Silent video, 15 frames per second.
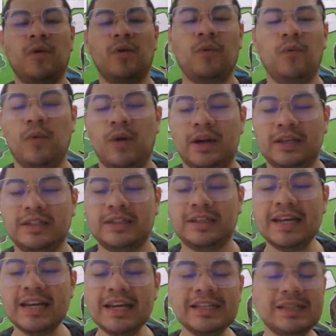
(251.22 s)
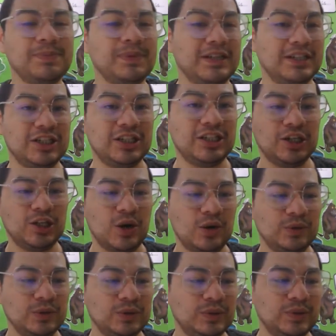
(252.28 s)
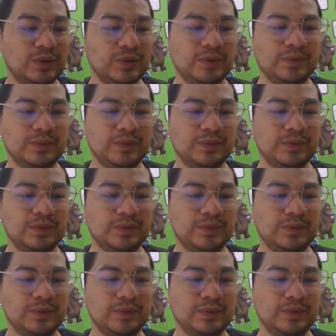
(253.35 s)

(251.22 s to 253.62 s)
what is the next place she goes to?